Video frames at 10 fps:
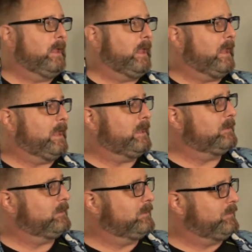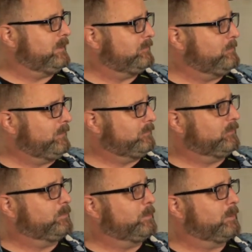And these
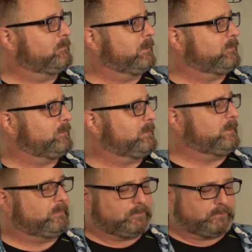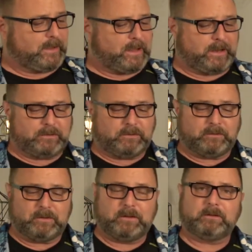missiles were originally designed
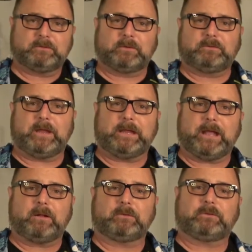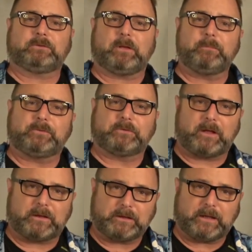to take out
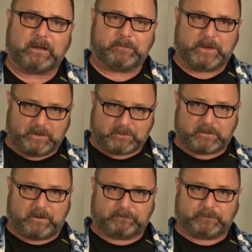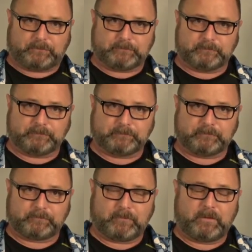subsonic enemy aircraft.
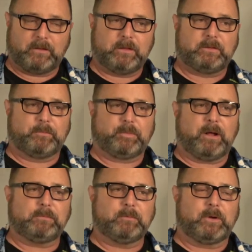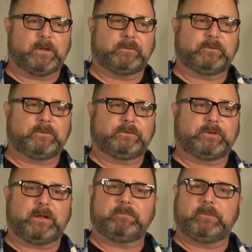The problem was the
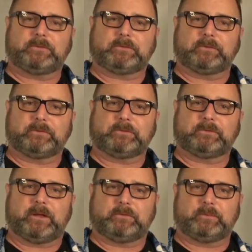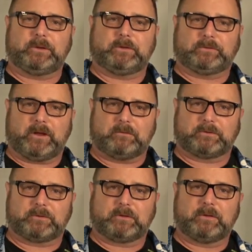Scud missiles, as we
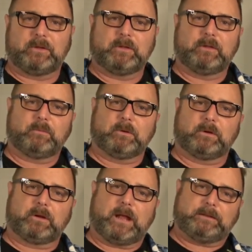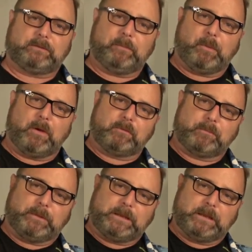discovered, were at tip over
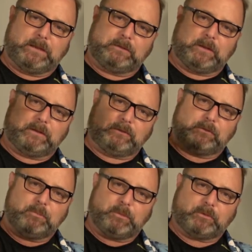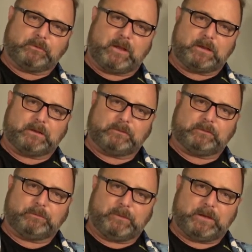beginning to hit supersonic
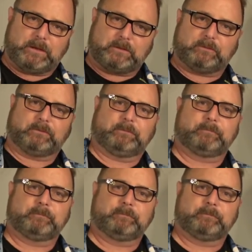speeds.